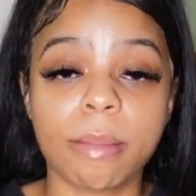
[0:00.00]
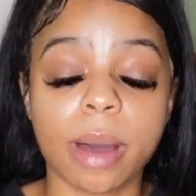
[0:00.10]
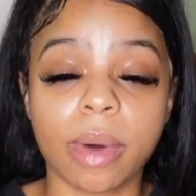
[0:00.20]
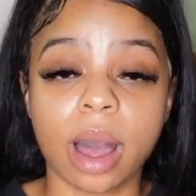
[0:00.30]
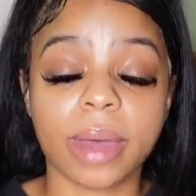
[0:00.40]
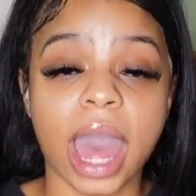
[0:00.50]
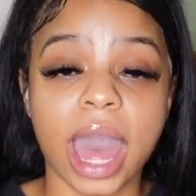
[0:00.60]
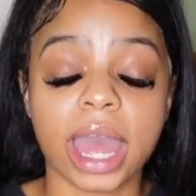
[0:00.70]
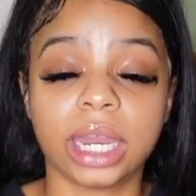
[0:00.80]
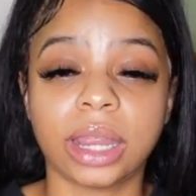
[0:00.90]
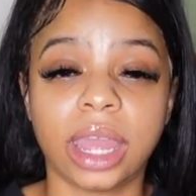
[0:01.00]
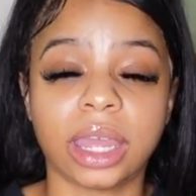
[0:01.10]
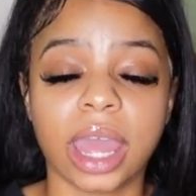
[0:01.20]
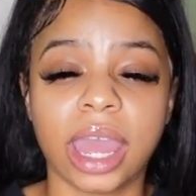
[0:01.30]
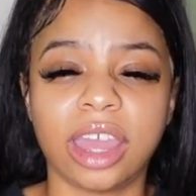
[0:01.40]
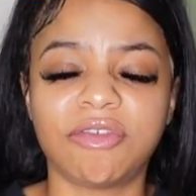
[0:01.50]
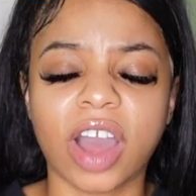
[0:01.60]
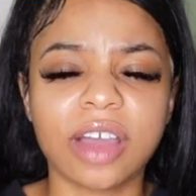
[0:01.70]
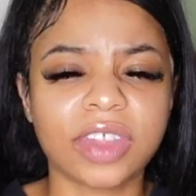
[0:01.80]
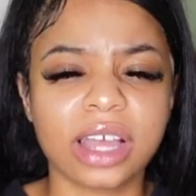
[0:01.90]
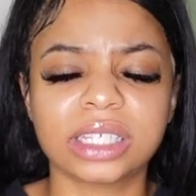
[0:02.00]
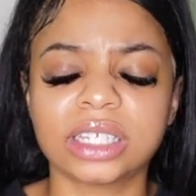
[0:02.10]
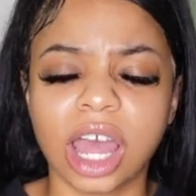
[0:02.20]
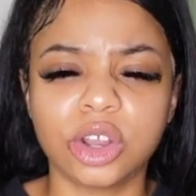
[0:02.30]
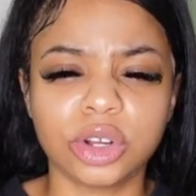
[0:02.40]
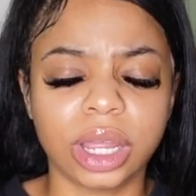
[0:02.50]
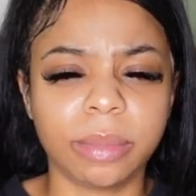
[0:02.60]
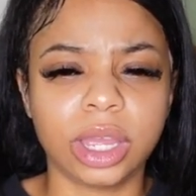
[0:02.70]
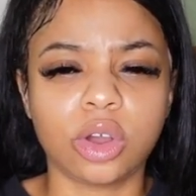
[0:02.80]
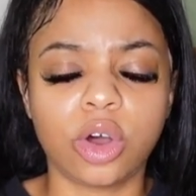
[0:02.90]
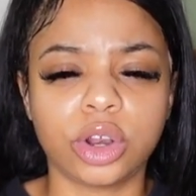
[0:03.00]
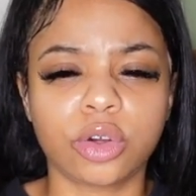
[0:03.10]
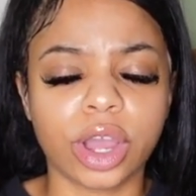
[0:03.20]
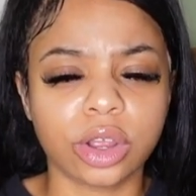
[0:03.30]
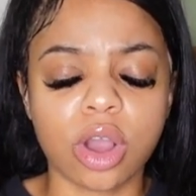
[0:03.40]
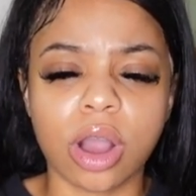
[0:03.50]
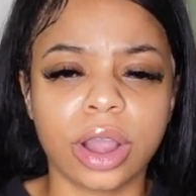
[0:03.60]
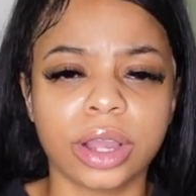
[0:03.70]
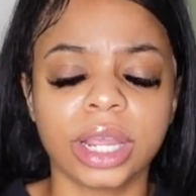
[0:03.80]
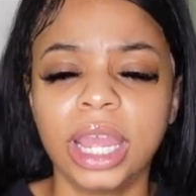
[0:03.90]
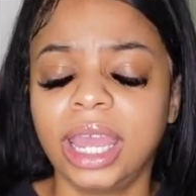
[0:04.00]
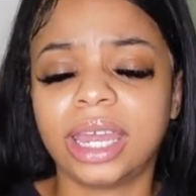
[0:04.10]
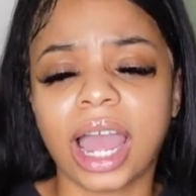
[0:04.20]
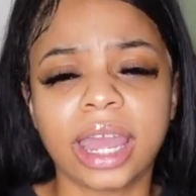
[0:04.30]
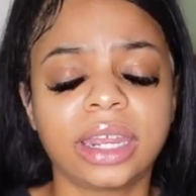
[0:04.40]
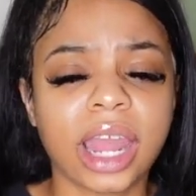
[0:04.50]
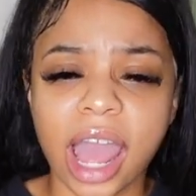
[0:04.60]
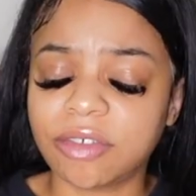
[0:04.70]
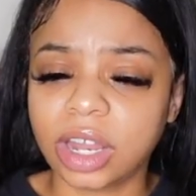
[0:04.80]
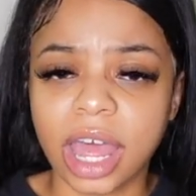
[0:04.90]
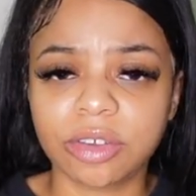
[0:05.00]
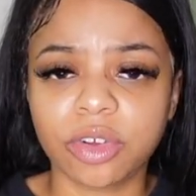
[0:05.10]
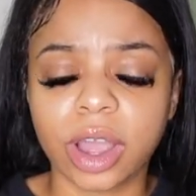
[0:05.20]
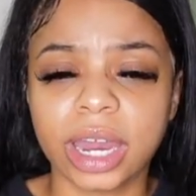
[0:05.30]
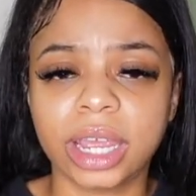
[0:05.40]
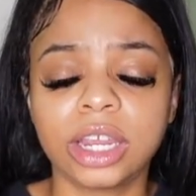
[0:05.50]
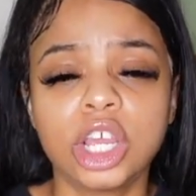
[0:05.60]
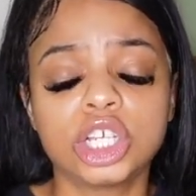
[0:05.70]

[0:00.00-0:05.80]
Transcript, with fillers: My mom had like a five thousand dollar limit on a credit card, and I didn't have a lot of credit.